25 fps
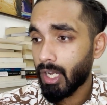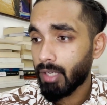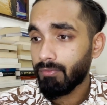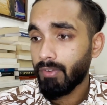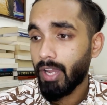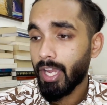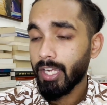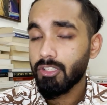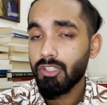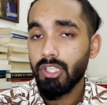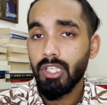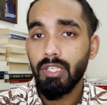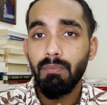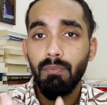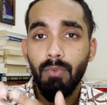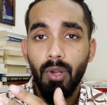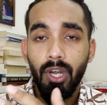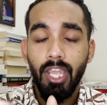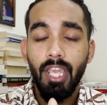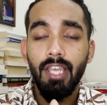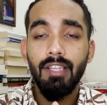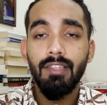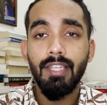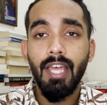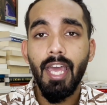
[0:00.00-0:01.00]
actually
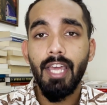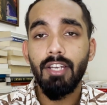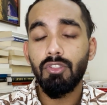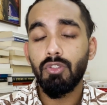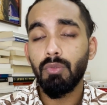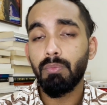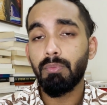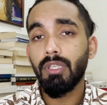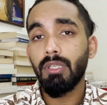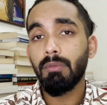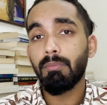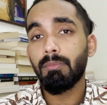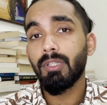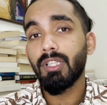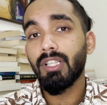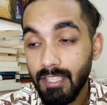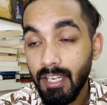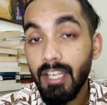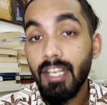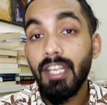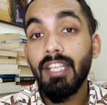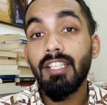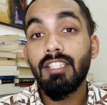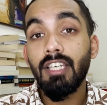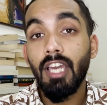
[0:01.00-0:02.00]
bringing that to people
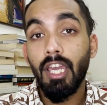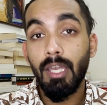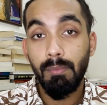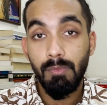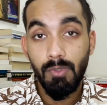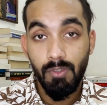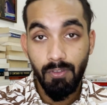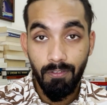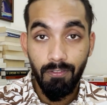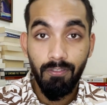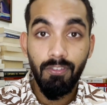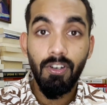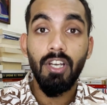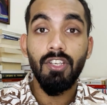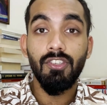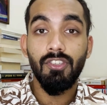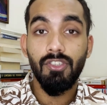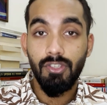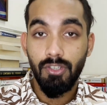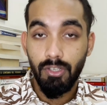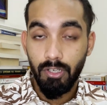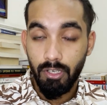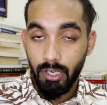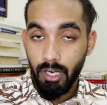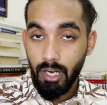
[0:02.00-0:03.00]
30 times
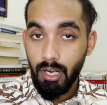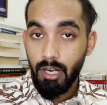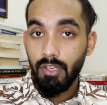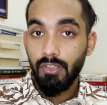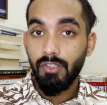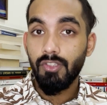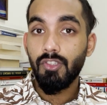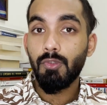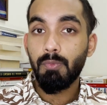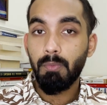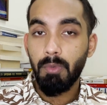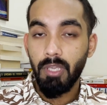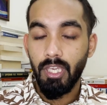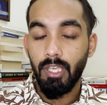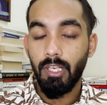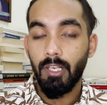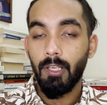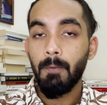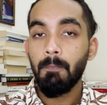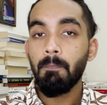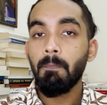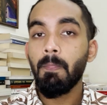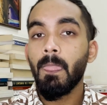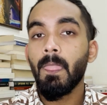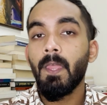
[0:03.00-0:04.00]
faster speed,
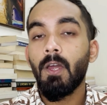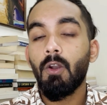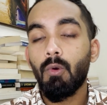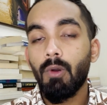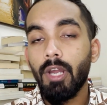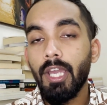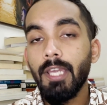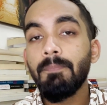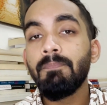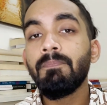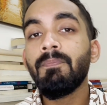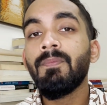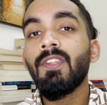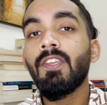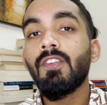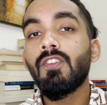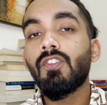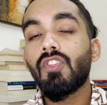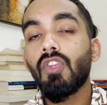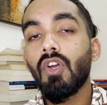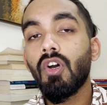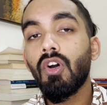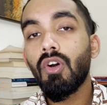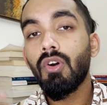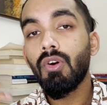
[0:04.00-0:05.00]
right?
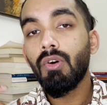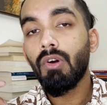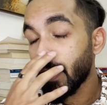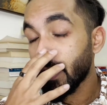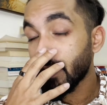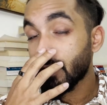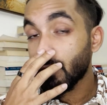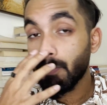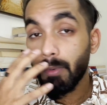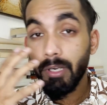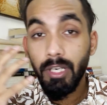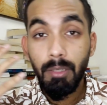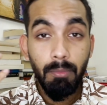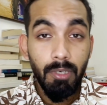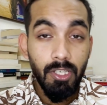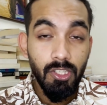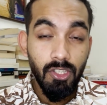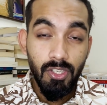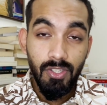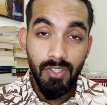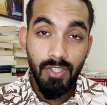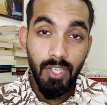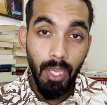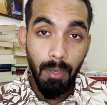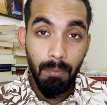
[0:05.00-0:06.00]
So it's pretty much
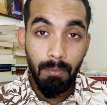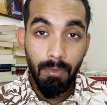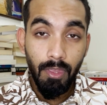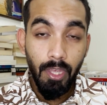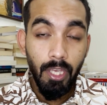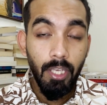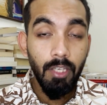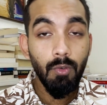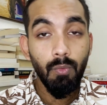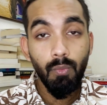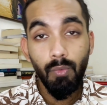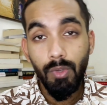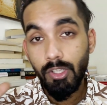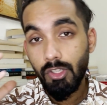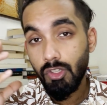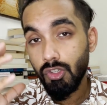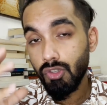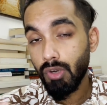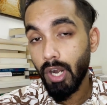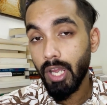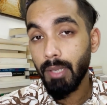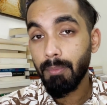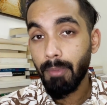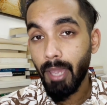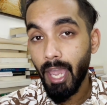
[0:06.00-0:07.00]
the same thing with
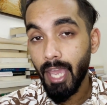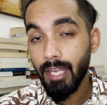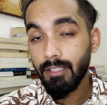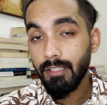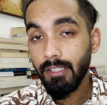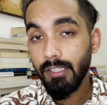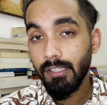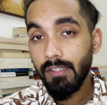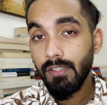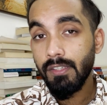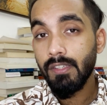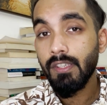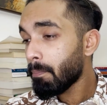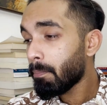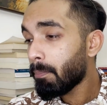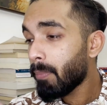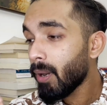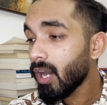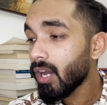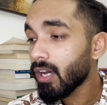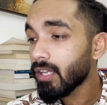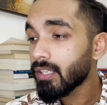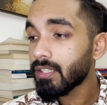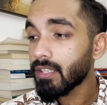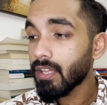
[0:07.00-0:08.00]
Stripe Atlas,
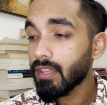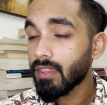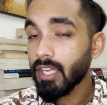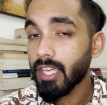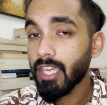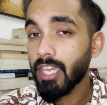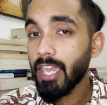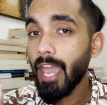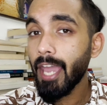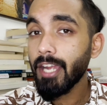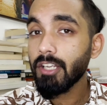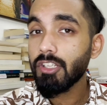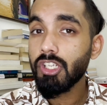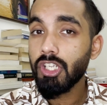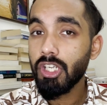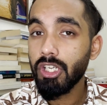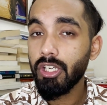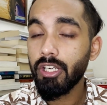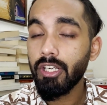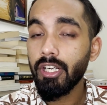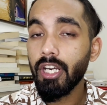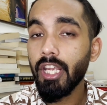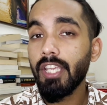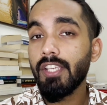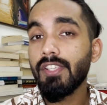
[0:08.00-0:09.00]
but the catch
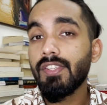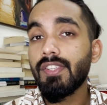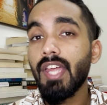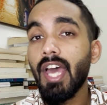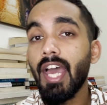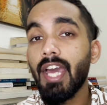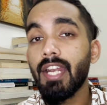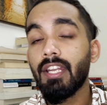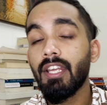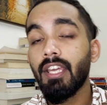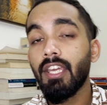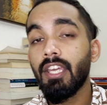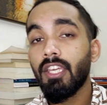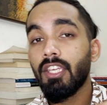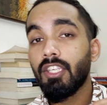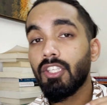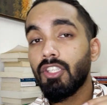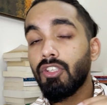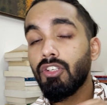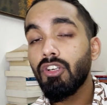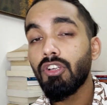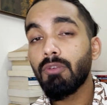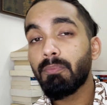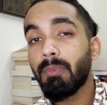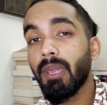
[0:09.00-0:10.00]
here is that
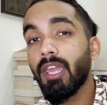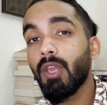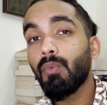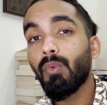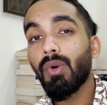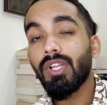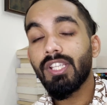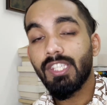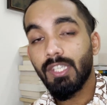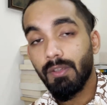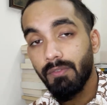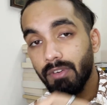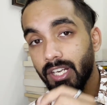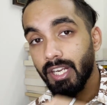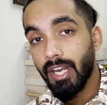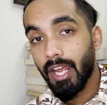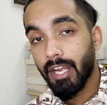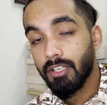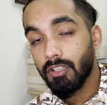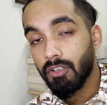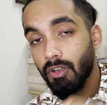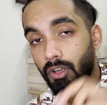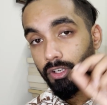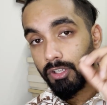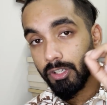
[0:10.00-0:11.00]
you don't pay
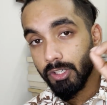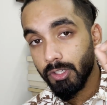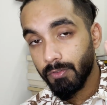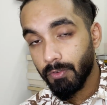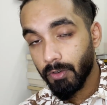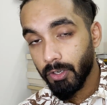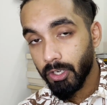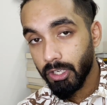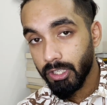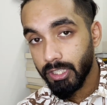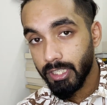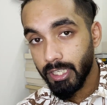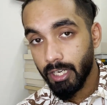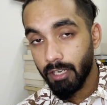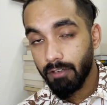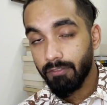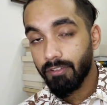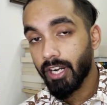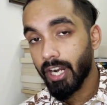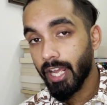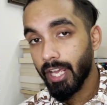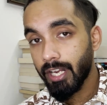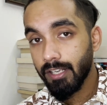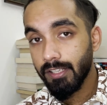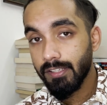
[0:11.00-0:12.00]
$179 for your Delaware
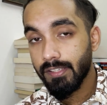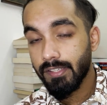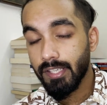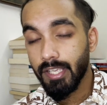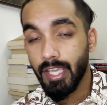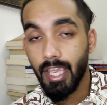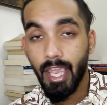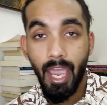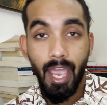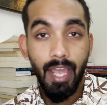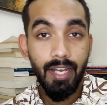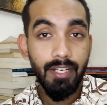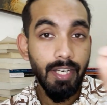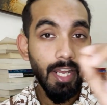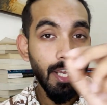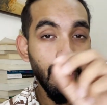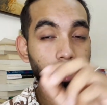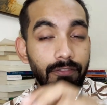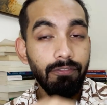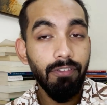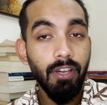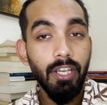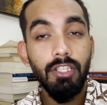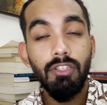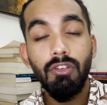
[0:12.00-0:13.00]
LLC and
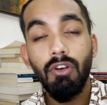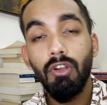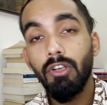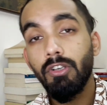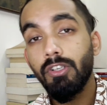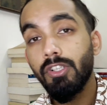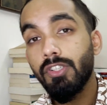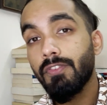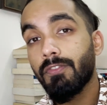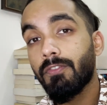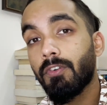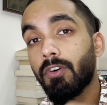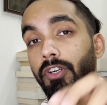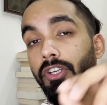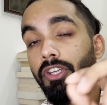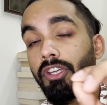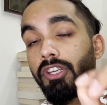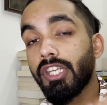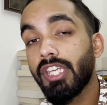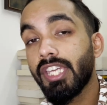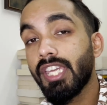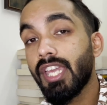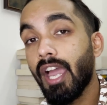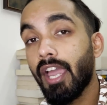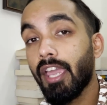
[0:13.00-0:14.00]
$95 for your
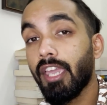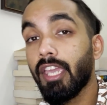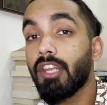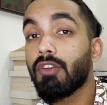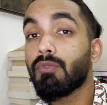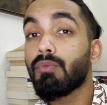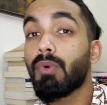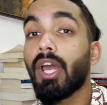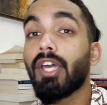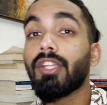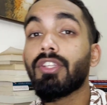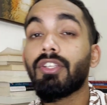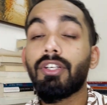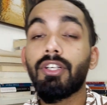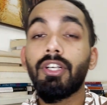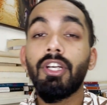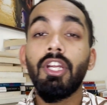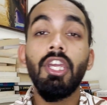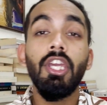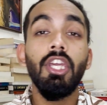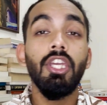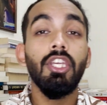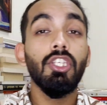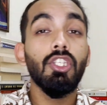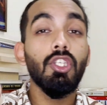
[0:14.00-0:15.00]
EIN. Rather,
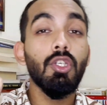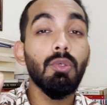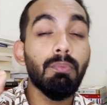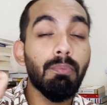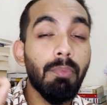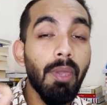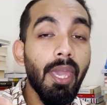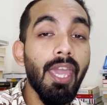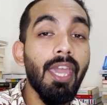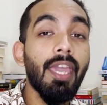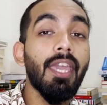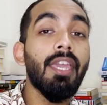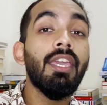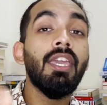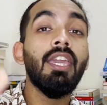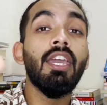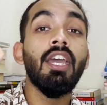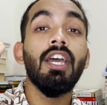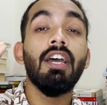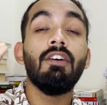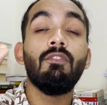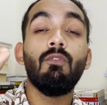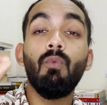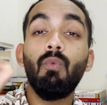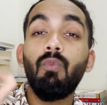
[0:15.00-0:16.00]
you pay
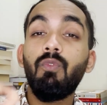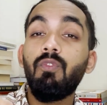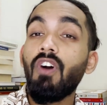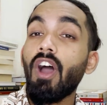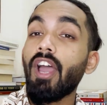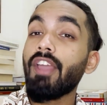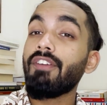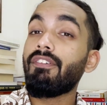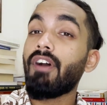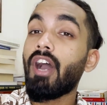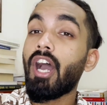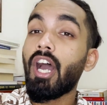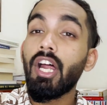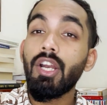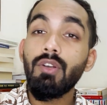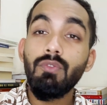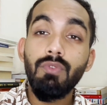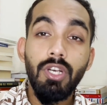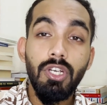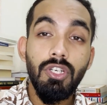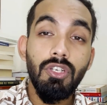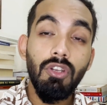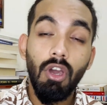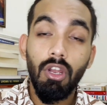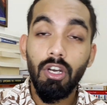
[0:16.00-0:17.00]

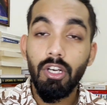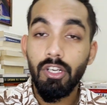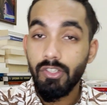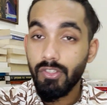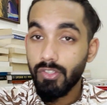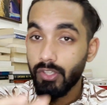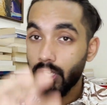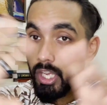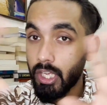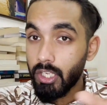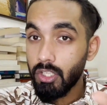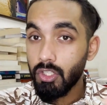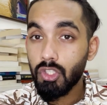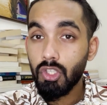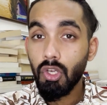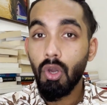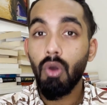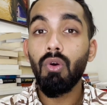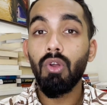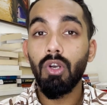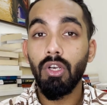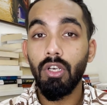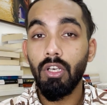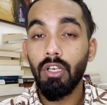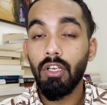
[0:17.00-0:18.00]
$500 in
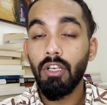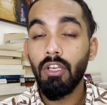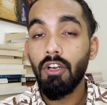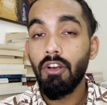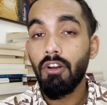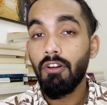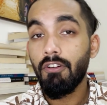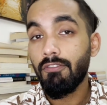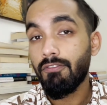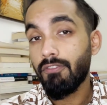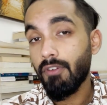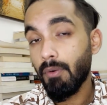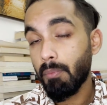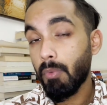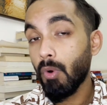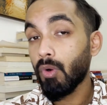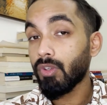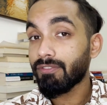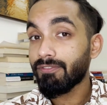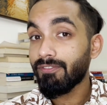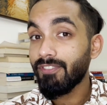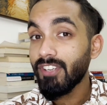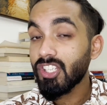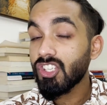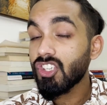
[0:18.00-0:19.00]
total for
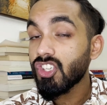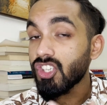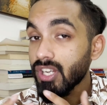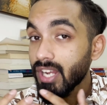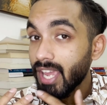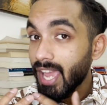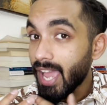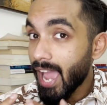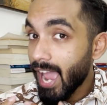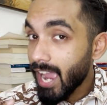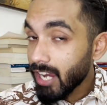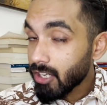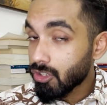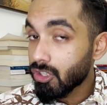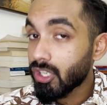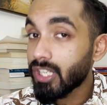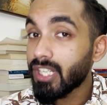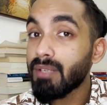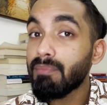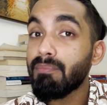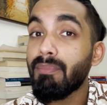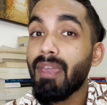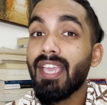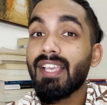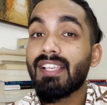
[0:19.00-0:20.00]
both, which
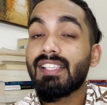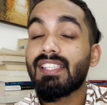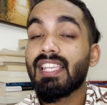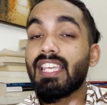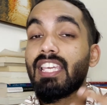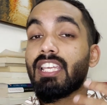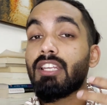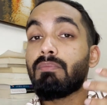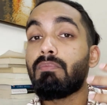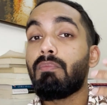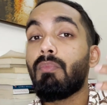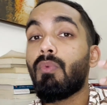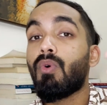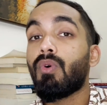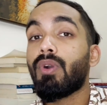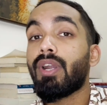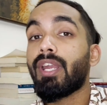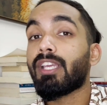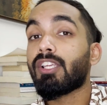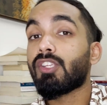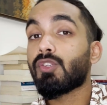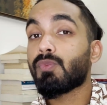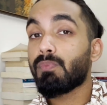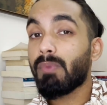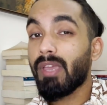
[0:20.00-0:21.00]
actually makes it more
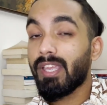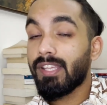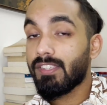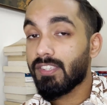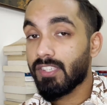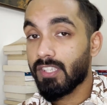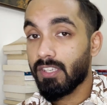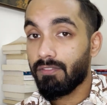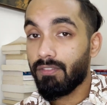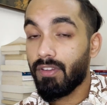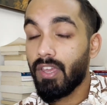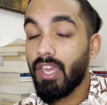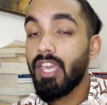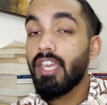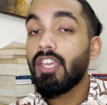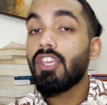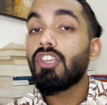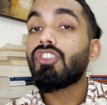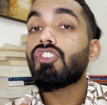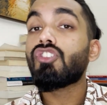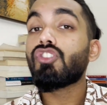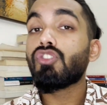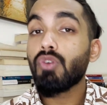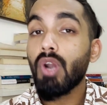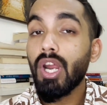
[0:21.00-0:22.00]
expensive.
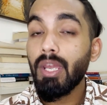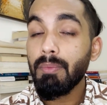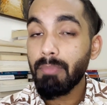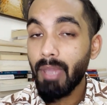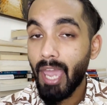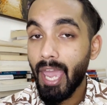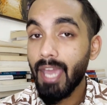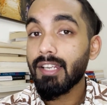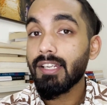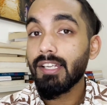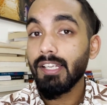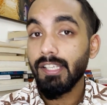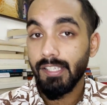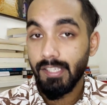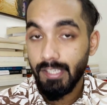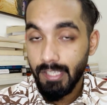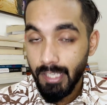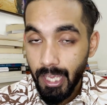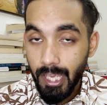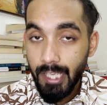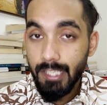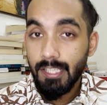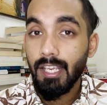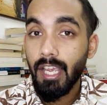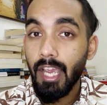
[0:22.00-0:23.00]
Stripe Atlas,
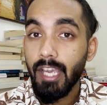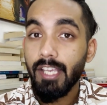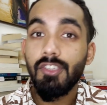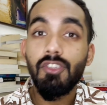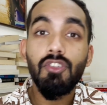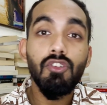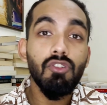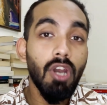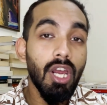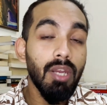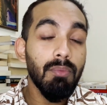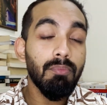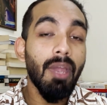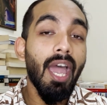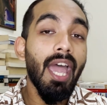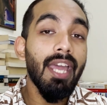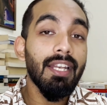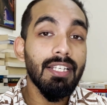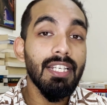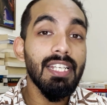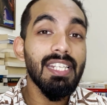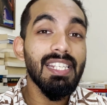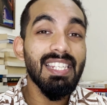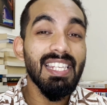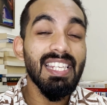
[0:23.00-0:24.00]
yes guys, Stripe
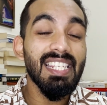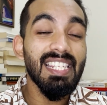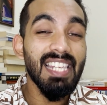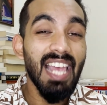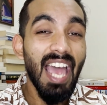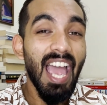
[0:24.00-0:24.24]
Atlas is